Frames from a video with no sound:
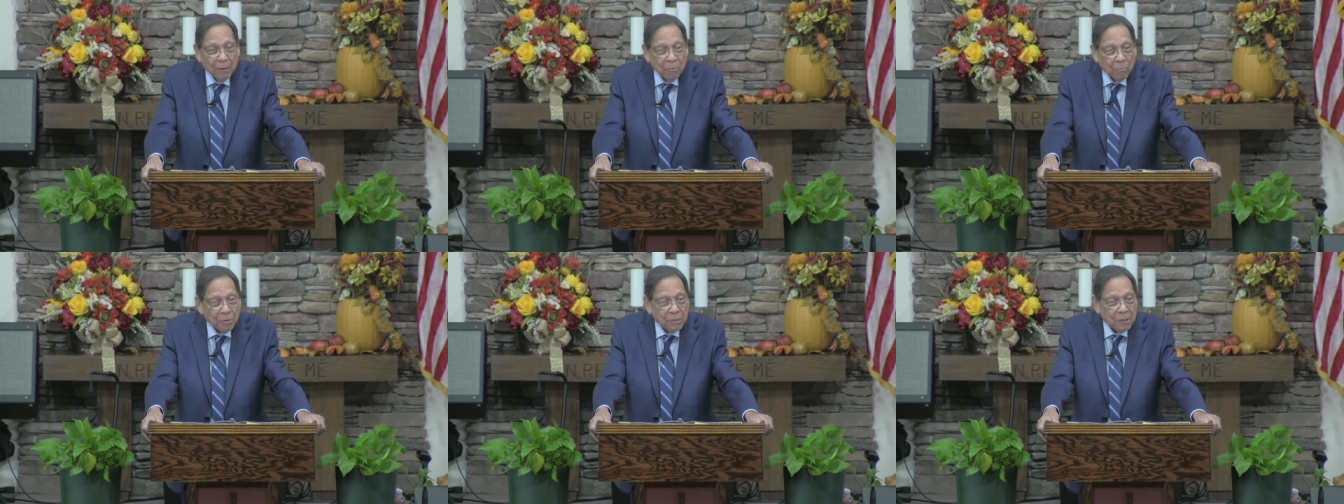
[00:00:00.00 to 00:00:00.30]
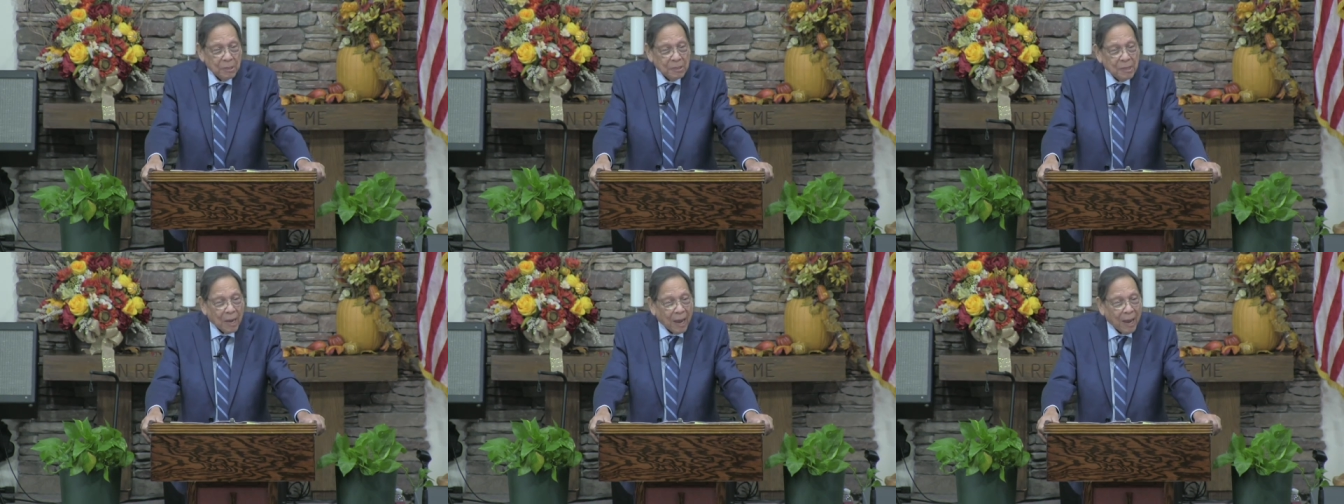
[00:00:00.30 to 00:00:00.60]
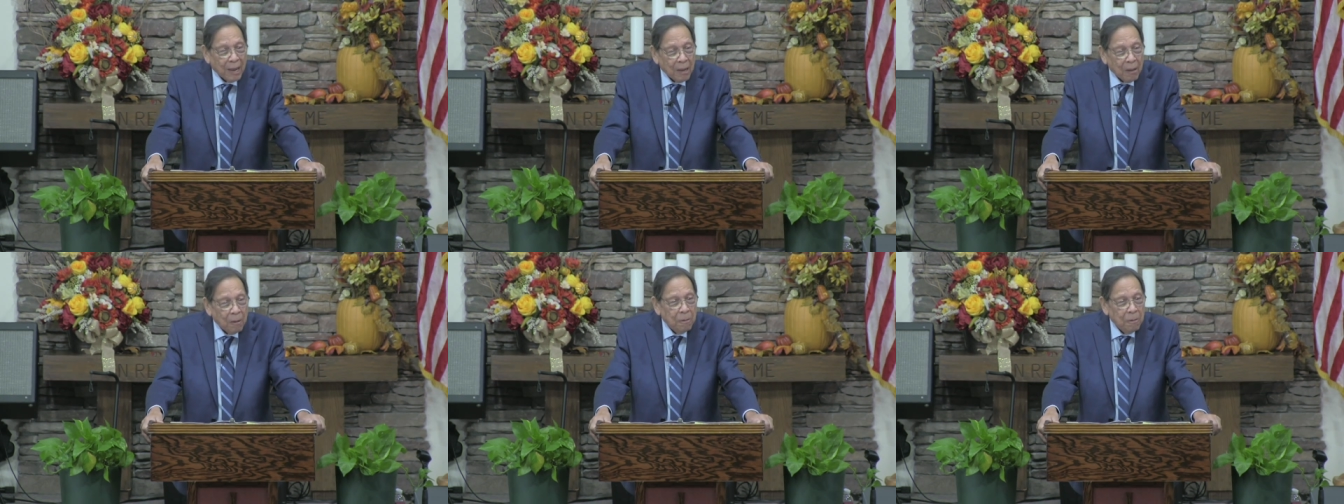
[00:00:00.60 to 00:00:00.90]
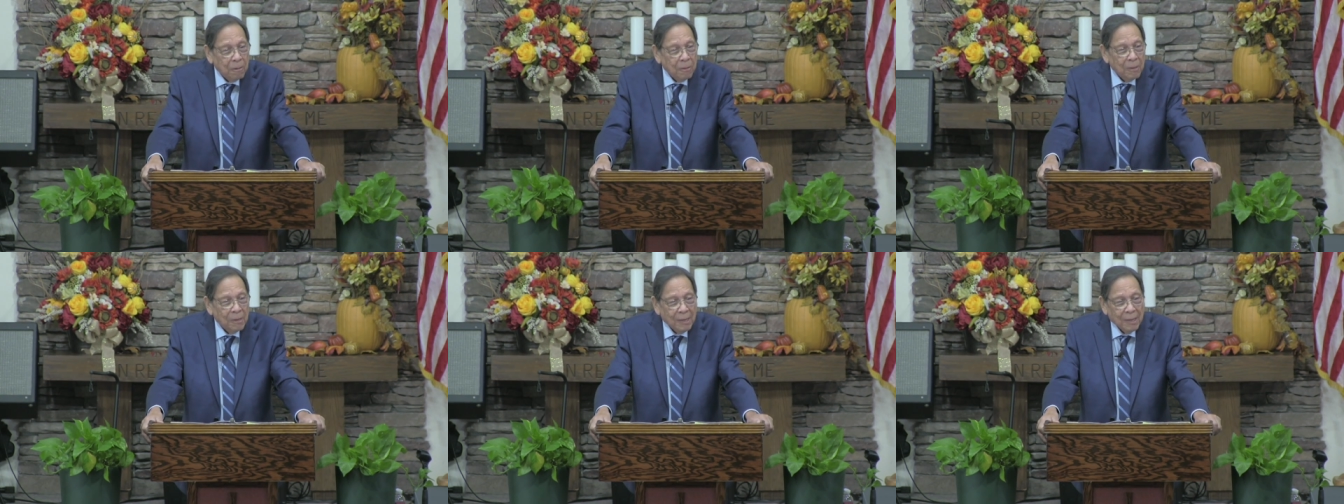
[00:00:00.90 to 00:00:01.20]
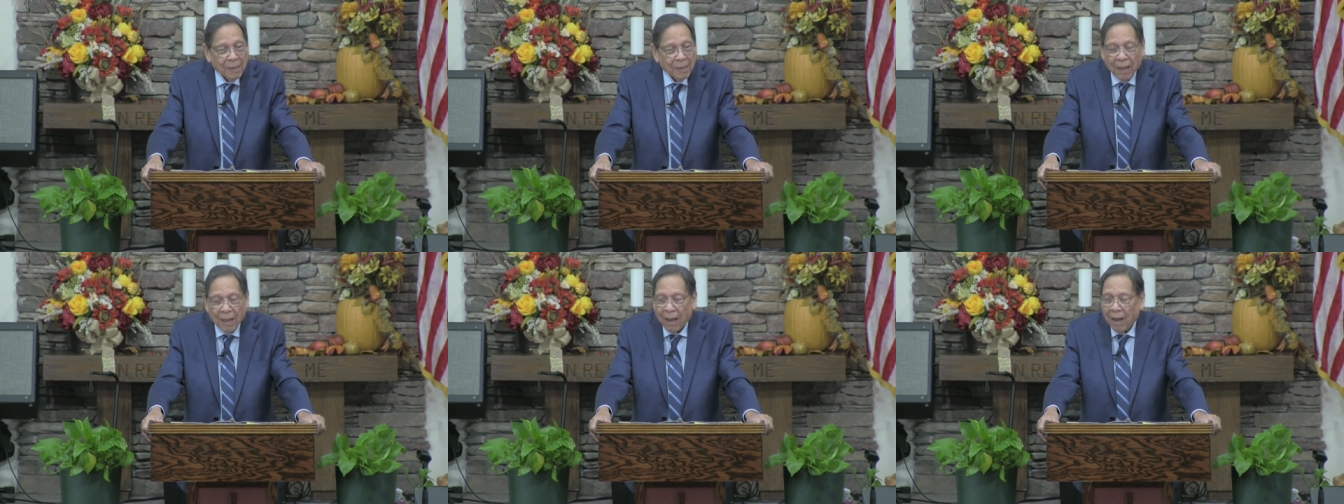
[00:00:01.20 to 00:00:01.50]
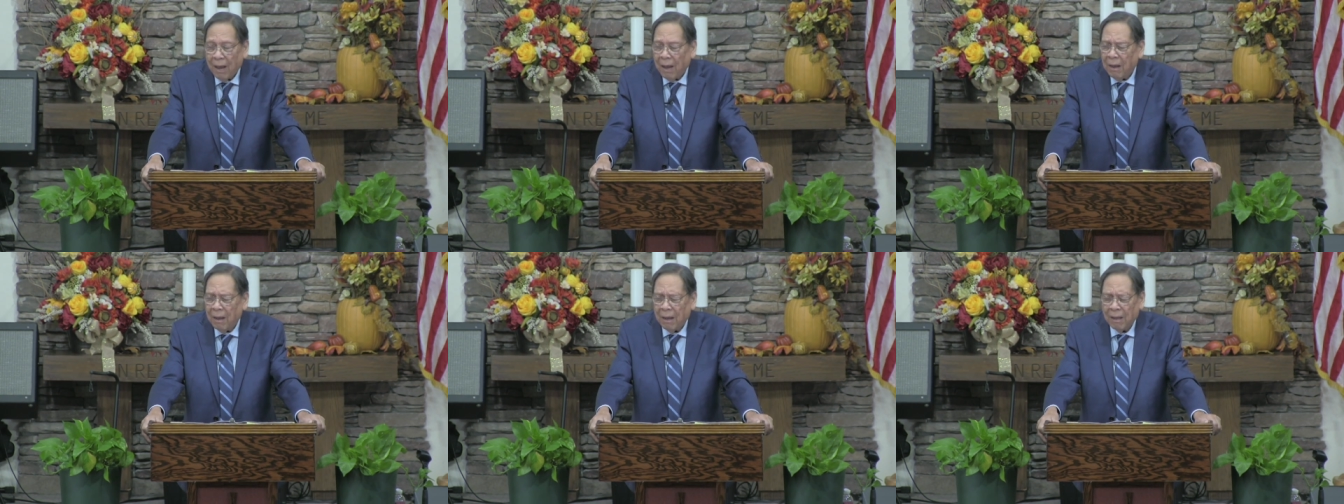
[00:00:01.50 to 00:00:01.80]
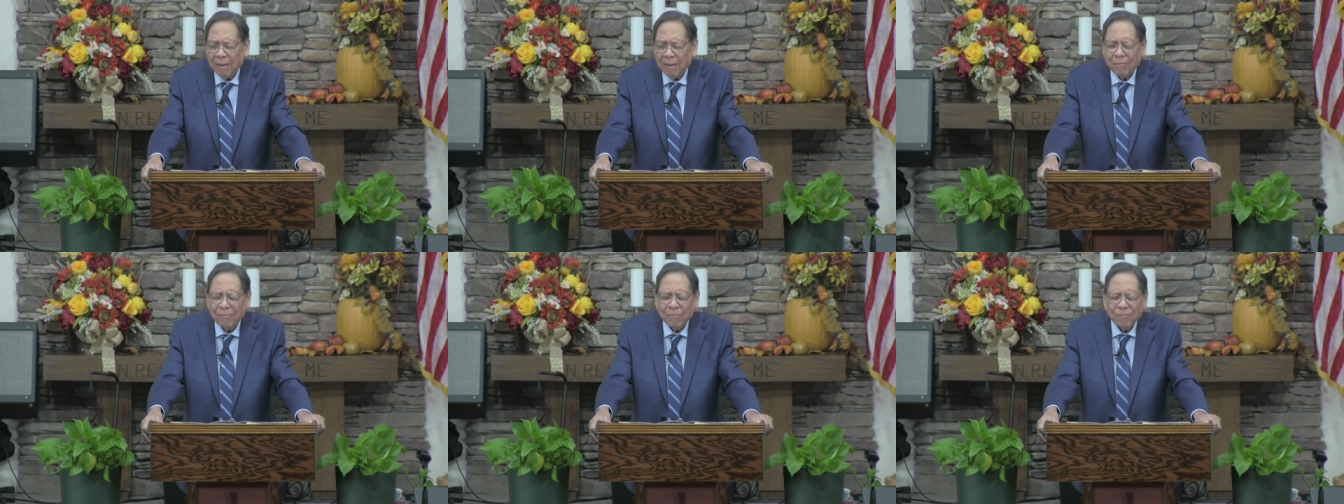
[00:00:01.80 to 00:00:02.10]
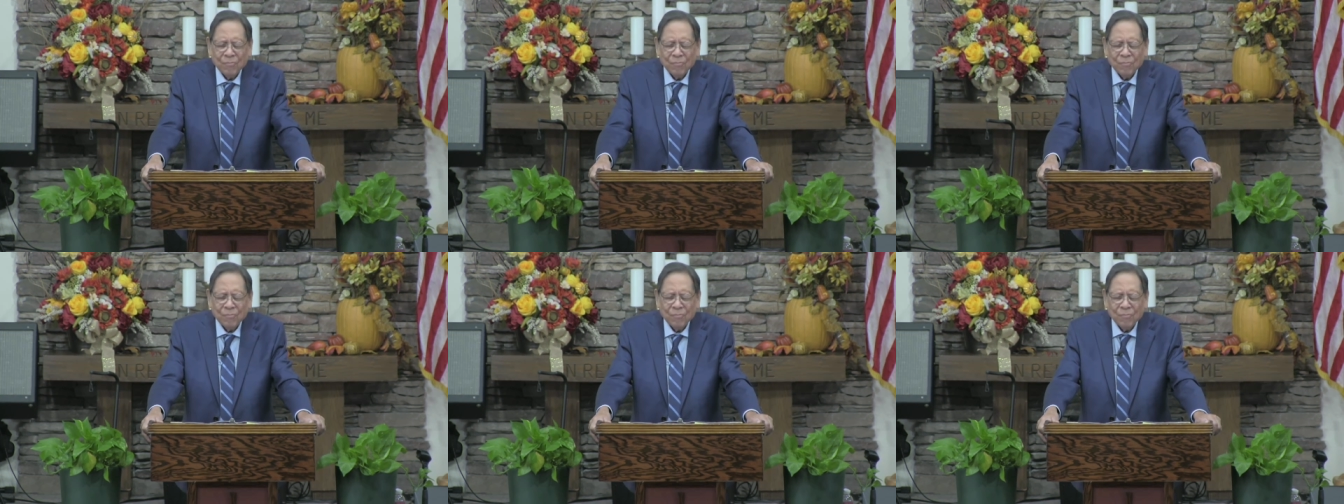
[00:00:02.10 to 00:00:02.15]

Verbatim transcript: with a tile. Uh,